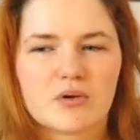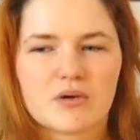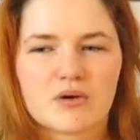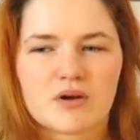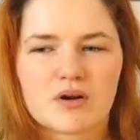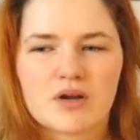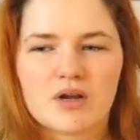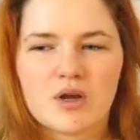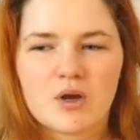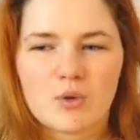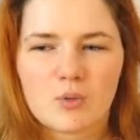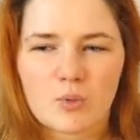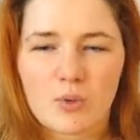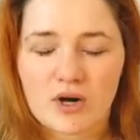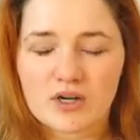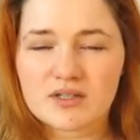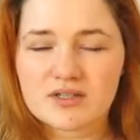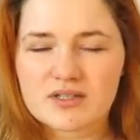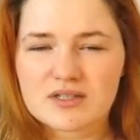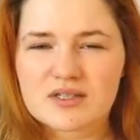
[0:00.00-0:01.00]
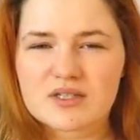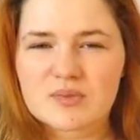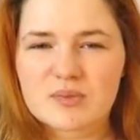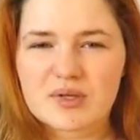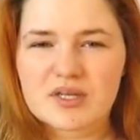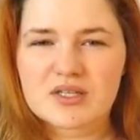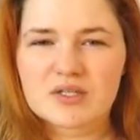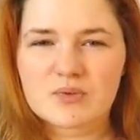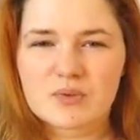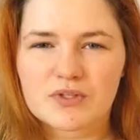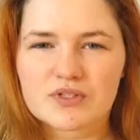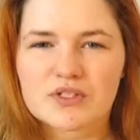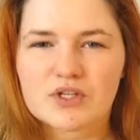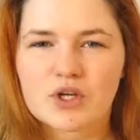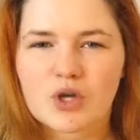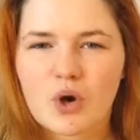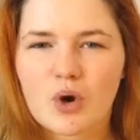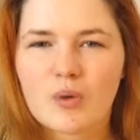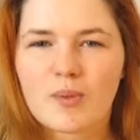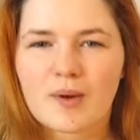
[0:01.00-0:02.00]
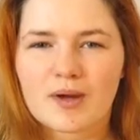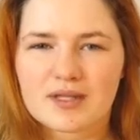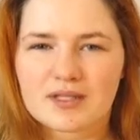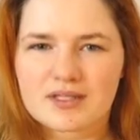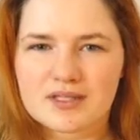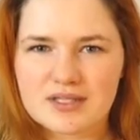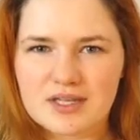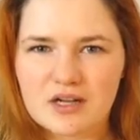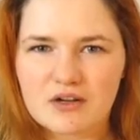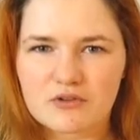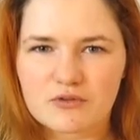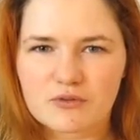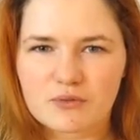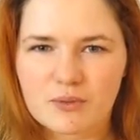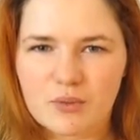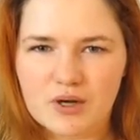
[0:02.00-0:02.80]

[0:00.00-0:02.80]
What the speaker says: Or where does this piece want to go by itself?